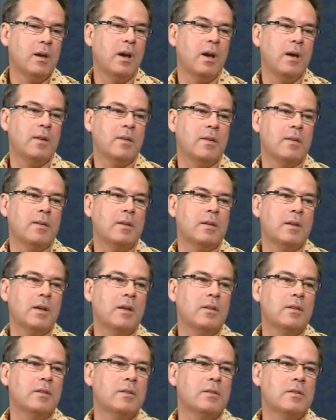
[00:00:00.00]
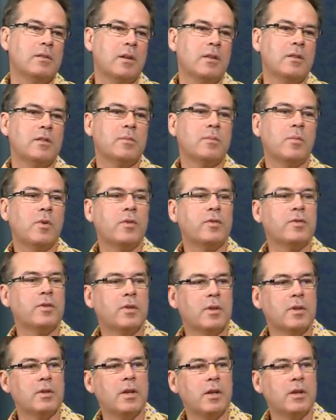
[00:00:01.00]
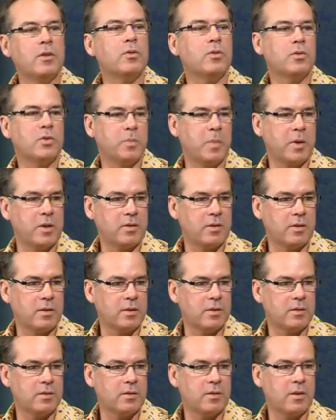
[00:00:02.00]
and then the dentist sends them off to the dental specialist.